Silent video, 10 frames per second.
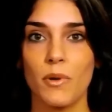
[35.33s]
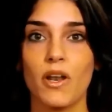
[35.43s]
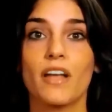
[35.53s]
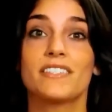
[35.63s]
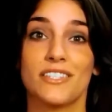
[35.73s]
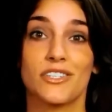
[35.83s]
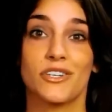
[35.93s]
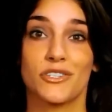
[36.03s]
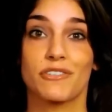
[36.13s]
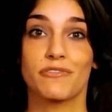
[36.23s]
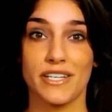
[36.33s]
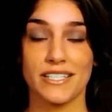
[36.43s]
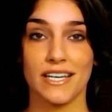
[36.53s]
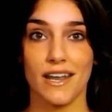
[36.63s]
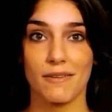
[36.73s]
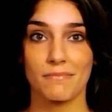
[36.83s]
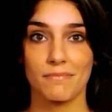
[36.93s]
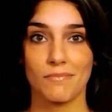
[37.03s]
but on discursive reasoning,